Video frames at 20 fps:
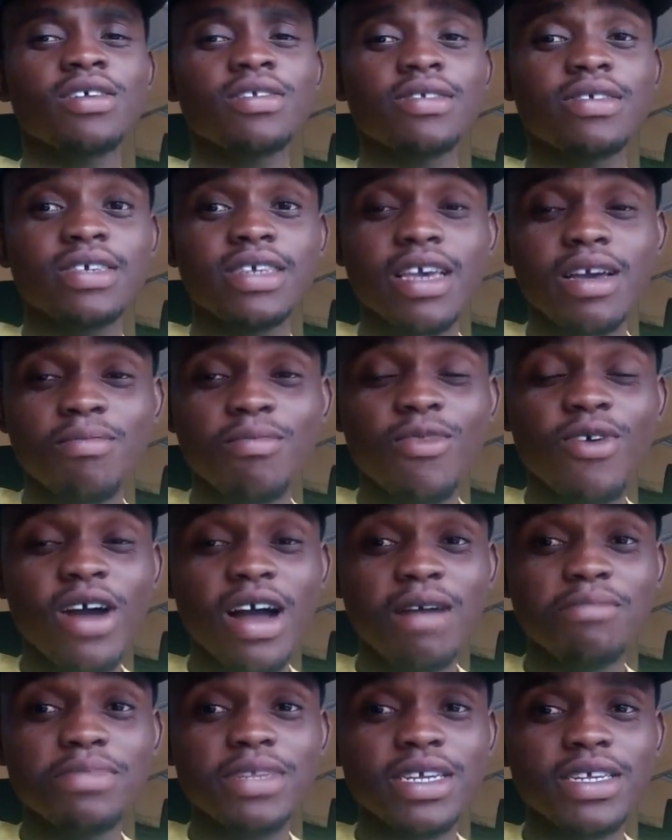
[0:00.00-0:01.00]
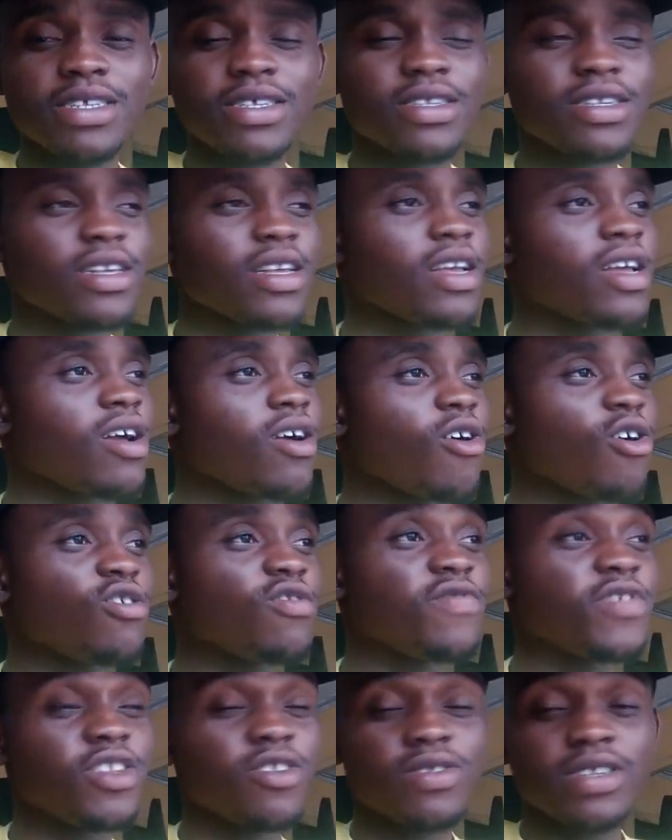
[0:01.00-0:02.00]
to get more updates on
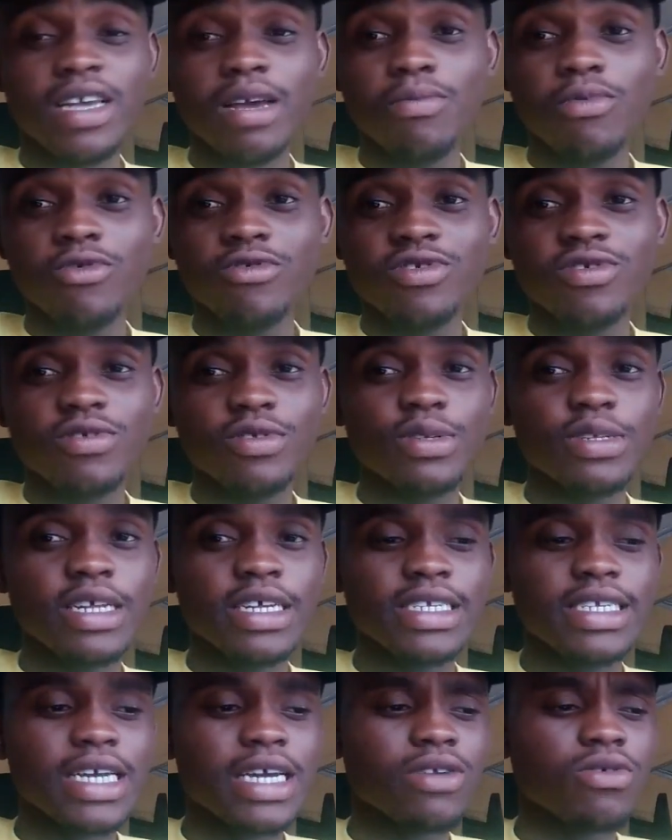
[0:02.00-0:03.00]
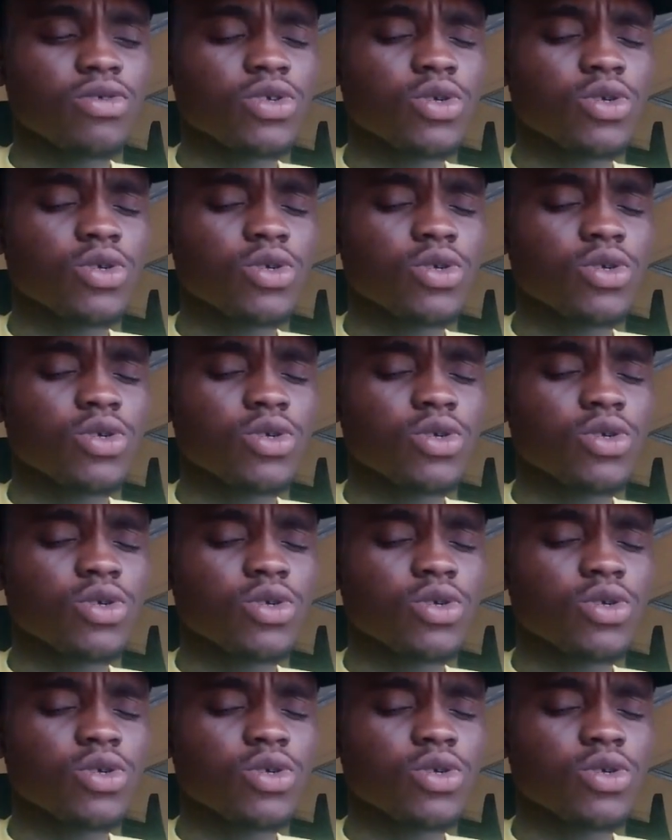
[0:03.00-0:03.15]
videos I post onto the channel.